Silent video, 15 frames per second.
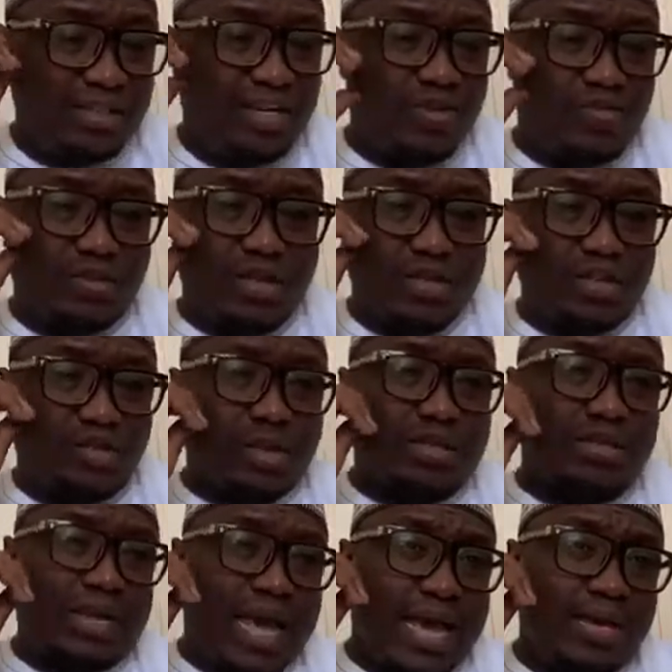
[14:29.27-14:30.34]
whether it was
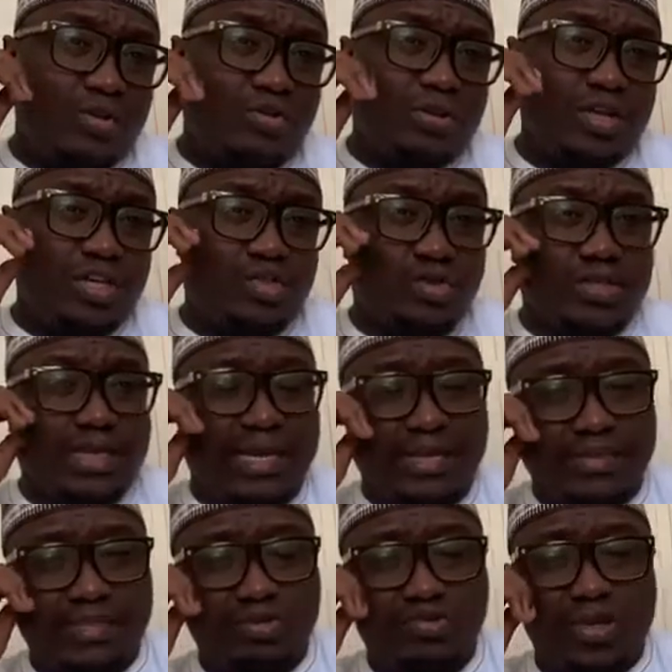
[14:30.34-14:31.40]
9 or whether it was
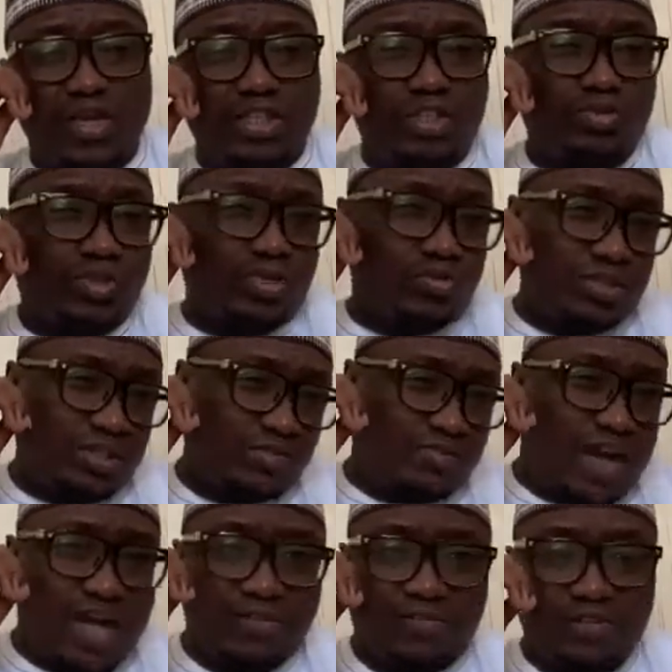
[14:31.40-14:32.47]
18, whether she was
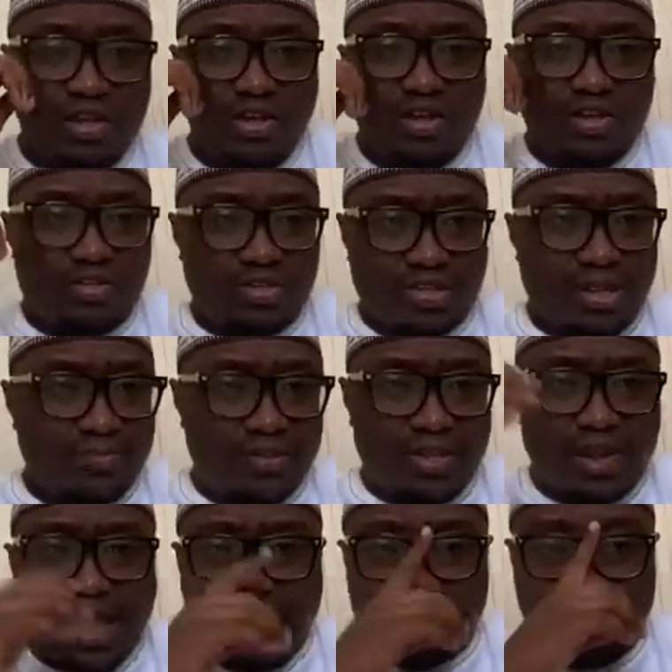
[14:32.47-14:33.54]
25 or something
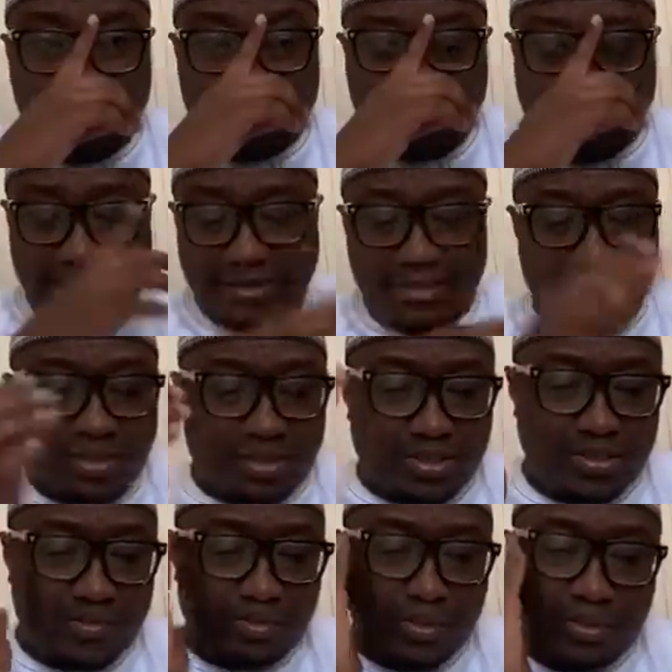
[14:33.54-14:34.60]
like that. That's not
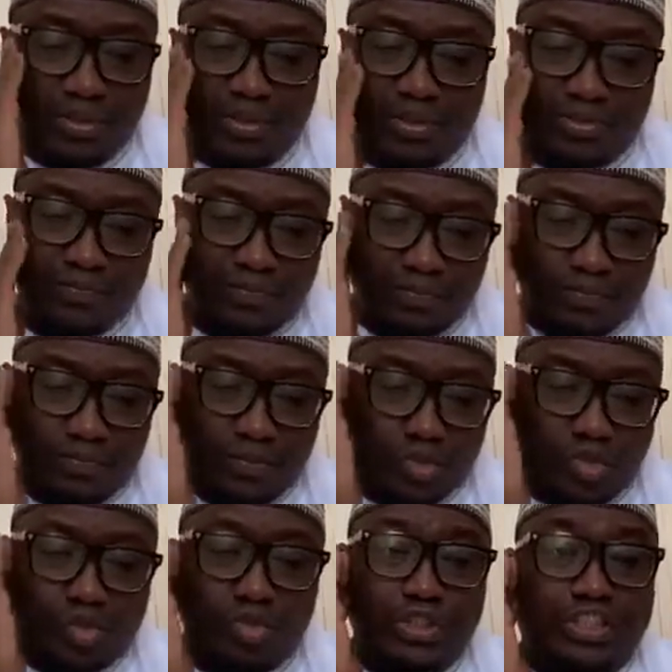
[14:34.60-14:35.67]
the point.
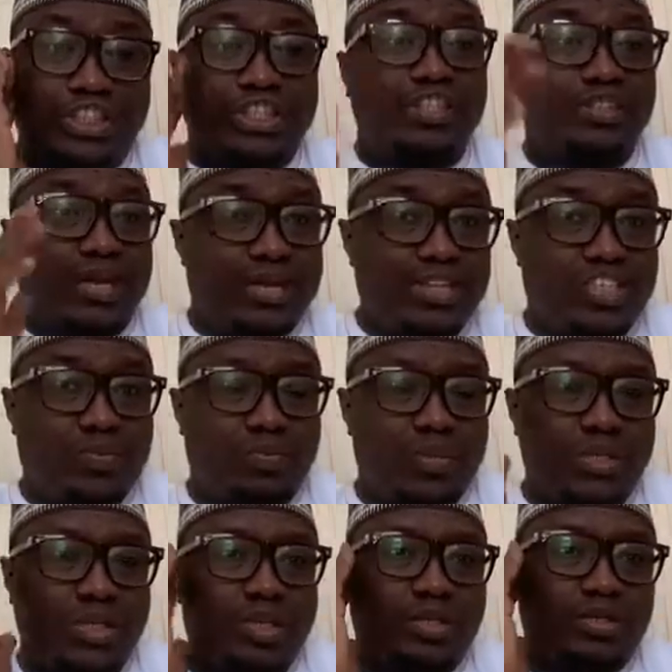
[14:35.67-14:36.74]
So generally
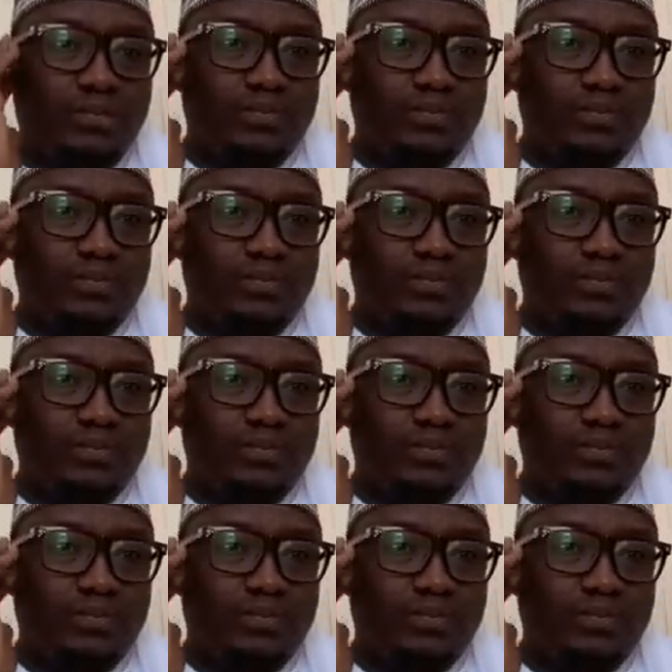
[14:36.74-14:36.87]
speaking,